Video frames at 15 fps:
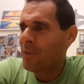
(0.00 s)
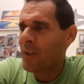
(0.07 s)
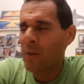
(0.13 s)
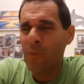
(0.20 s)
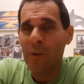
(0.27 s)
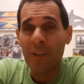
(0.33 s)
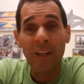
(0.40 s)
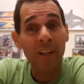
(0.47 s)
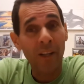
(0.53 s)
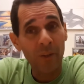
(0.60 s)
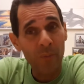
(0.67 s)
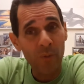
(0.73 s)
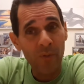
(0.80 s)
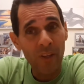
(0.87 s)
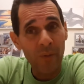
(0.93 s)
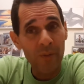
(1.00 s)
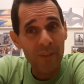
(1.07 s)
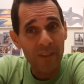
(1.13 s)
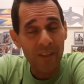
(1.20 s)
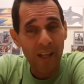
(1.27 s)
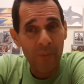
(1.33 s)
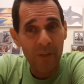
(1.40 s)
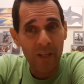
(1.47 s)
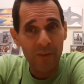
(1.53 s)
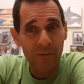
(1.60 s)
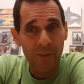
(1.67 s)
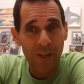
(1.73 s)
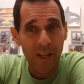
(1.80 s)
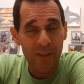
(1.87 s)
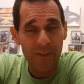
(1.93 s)
Great one. Another movie that was nominated
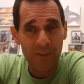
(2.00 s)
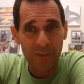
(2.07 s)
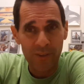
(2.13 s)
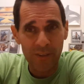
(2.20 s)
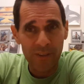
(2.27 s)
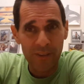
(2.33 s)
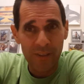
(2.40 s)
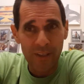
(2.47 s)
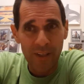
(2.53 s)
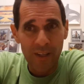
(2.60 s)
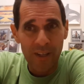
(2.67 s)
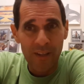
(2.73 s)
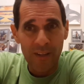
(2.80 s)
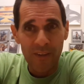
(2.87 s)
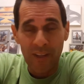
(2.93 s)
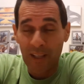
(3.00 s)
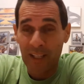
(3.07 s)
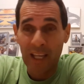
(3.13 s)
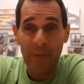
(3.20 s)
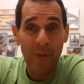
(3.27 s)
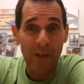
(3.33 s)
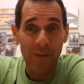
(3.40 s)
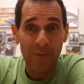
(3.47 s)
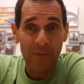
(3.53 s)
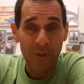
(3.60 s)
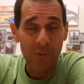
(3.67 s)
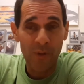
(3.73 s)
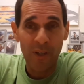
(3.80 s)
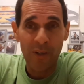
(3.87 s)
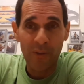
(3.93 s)
for an Oscar that came out of
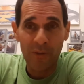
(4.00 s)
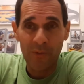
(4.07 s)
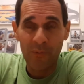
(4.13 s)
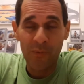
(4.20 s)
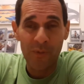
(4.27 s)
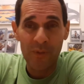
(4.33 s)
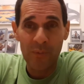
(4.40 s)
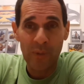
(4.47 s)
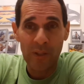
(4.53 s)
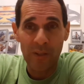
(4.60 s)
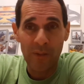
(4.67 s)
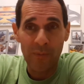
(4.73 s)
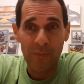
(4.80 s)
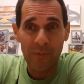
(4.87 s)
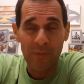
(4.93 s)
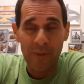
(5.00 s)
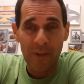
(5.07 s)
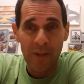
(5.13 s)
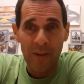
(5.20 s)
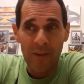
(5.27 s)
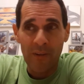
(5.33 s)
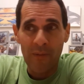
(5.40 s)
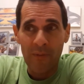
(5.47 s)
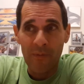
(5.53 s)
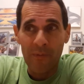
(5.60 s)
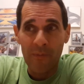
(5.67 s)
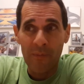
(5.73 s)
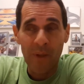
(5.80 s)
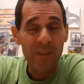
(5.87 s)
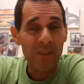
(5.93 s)
nowhere was one of the
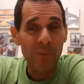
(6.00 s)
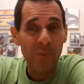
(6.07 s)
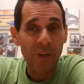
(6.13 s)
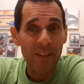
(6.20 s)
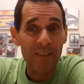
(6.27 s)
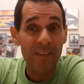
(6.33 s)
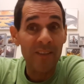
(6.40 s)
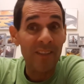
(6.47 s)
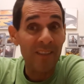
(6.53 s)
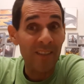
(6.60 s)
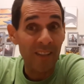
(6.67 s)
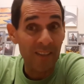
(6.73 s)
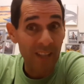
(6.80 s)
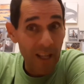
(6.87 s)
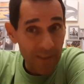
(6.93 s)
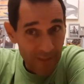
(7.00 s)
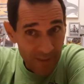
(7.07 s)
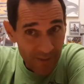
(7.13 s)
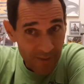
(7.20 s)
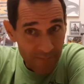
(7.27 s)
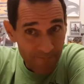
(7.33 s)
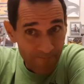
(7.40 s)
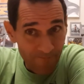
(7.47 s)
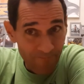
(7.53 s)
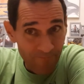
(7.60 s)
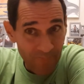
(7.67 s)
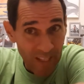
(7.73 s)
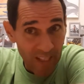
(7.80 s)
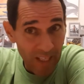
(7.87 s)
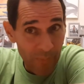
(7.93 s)
Best surprise is The Sixth Sense.
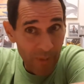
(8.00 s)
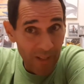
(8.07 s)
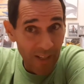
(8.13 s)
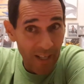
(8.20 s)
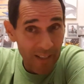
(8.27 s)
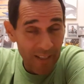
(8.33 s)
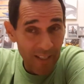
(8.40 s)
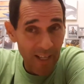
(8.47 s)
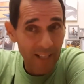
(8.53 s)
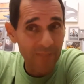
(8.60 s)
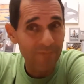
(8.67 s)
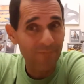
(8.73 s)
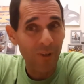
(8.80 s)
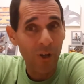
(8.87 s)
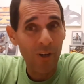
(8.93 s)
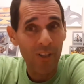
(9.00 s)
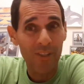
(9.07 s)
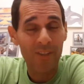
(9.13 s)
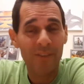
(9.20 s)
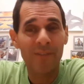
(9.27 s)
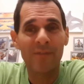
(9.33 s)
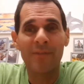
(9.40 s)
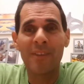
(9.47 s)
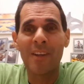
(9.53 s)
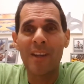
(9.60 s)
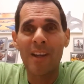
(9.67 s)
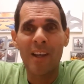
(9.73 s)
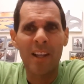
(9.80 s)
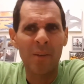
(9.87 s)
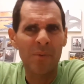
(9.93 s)
That came out in 99, August.
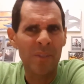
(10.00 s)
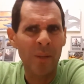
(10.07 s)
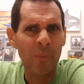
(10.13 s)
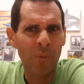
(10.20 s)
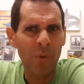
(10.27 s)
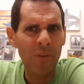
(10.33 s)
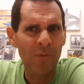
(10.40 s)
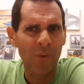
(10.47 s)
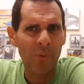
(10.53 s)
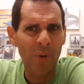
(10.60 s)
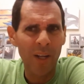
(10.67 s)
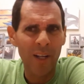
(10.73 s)
And it was number one for a